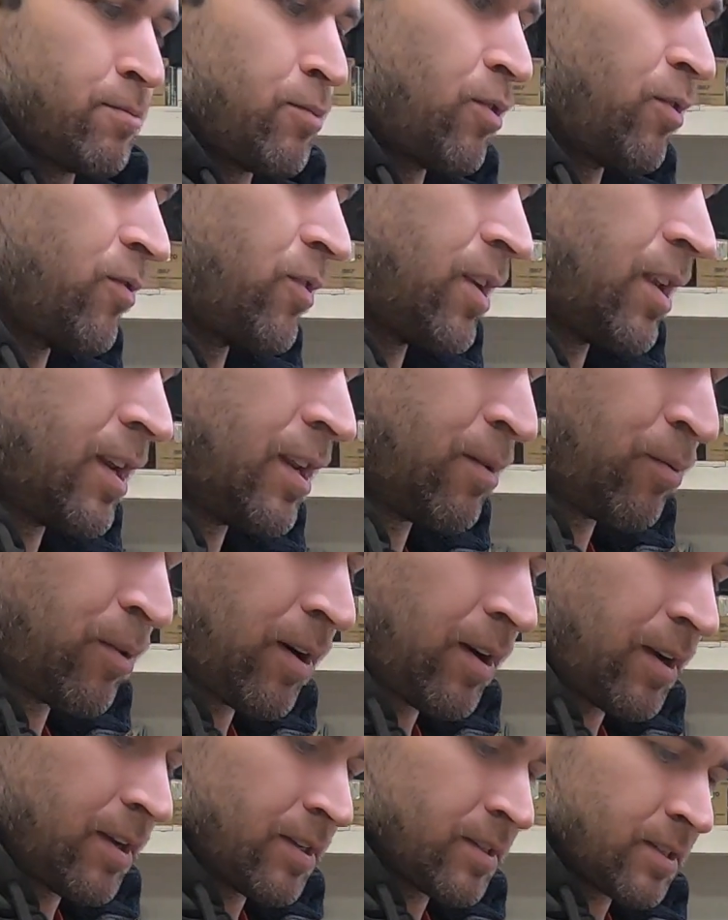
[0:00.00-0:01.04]
to move it
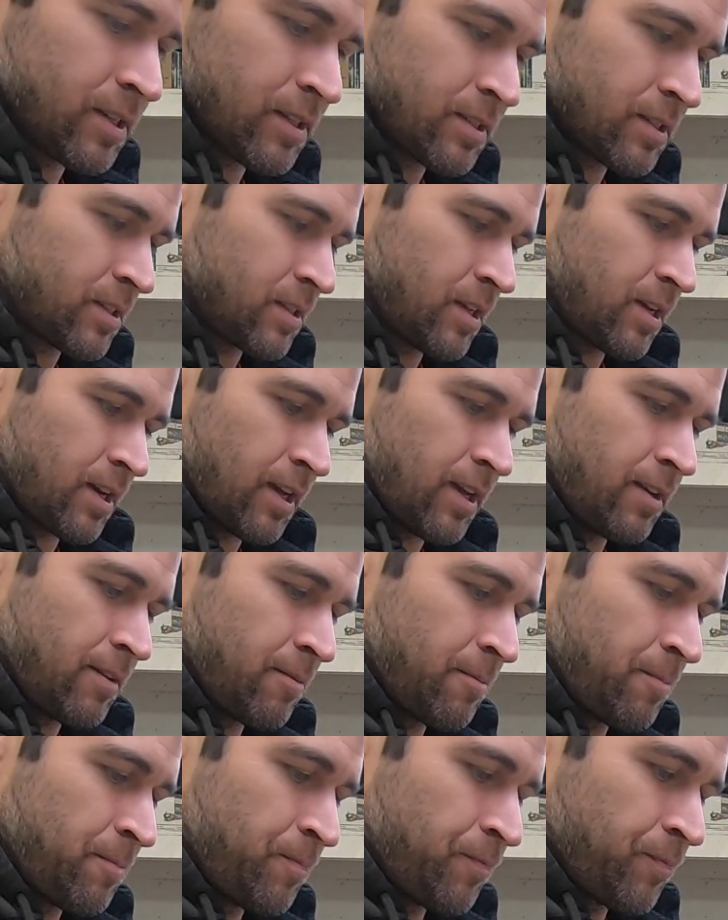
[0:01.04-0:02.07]
anywhere else, it's tight.
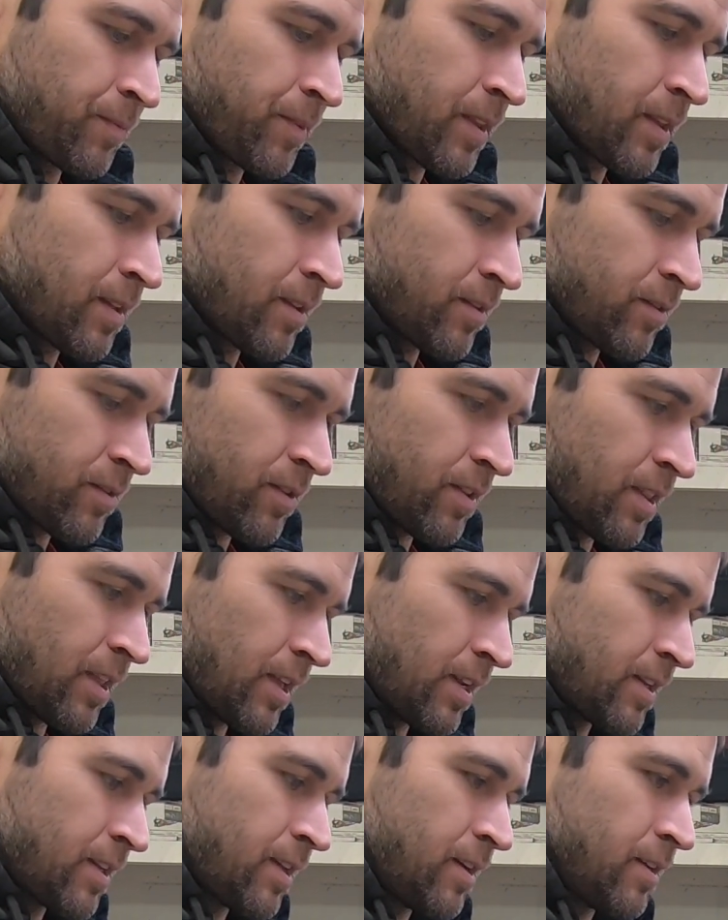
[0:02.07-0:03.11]
So
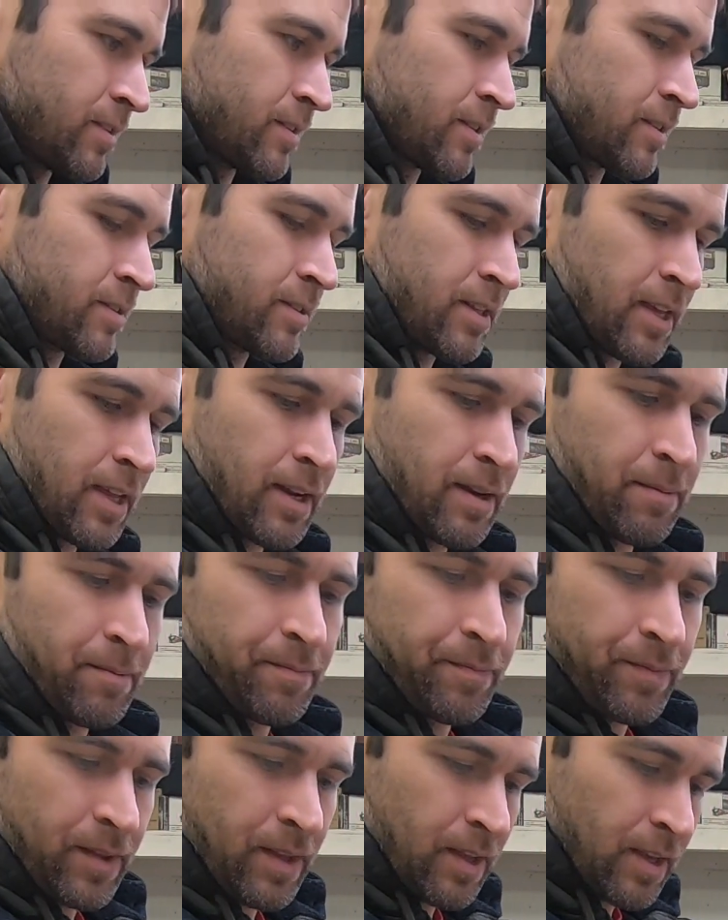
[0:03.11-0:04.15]
that tells us that
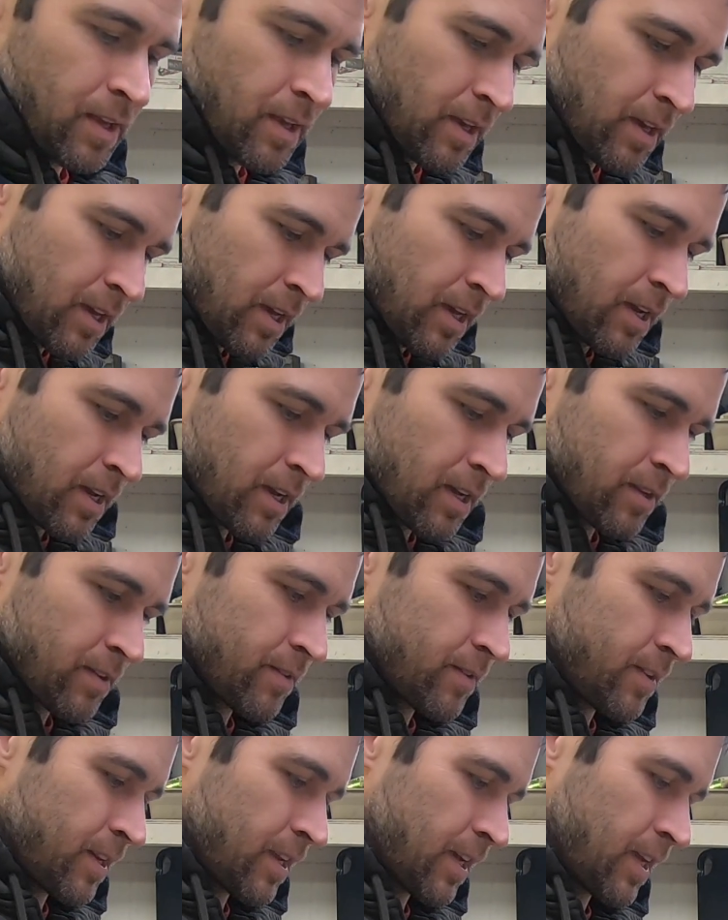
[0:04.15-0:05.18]
I'm
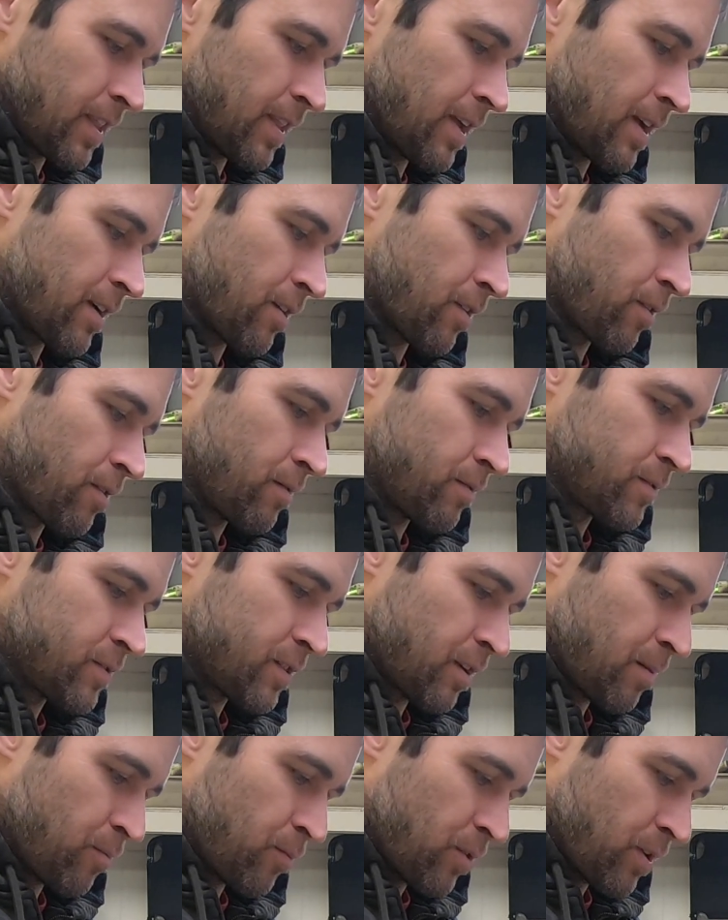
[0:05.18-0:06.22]
sitting in that groove
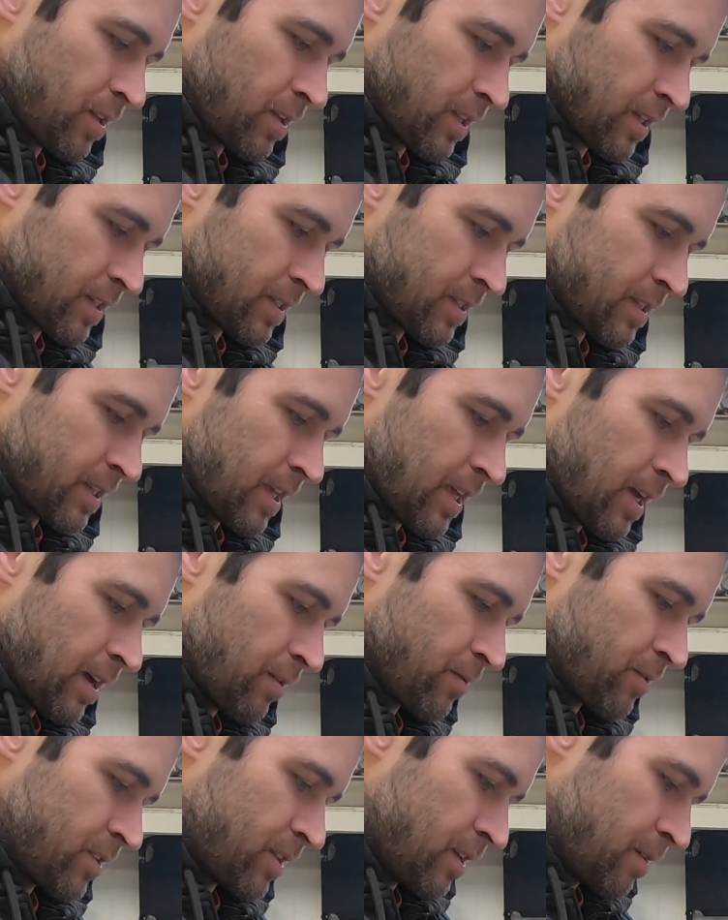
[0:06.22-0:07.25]
somewhat. Let's see
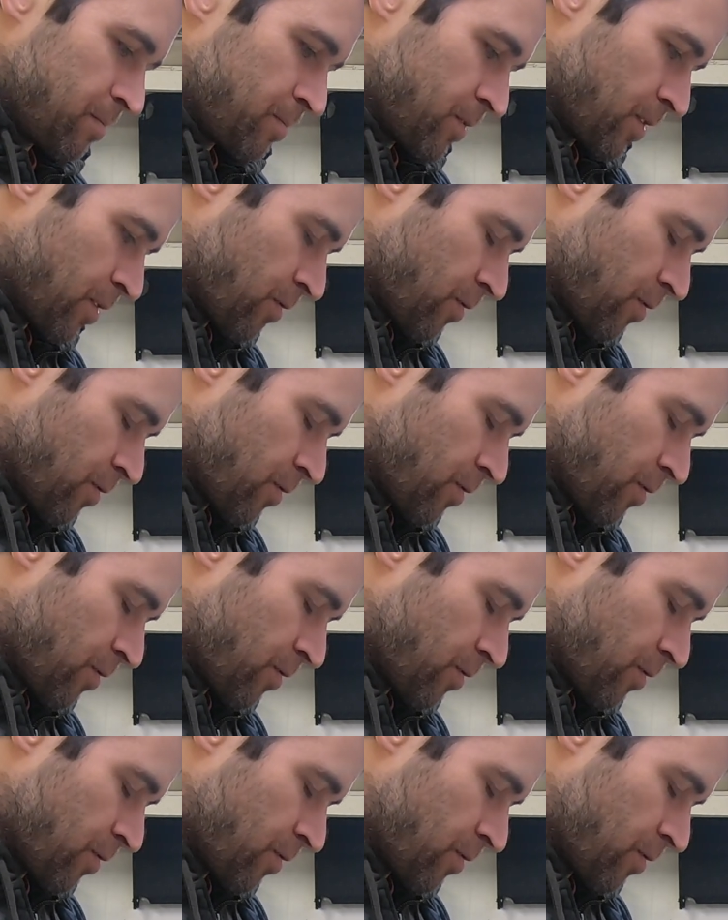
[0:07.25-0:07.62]
how deep the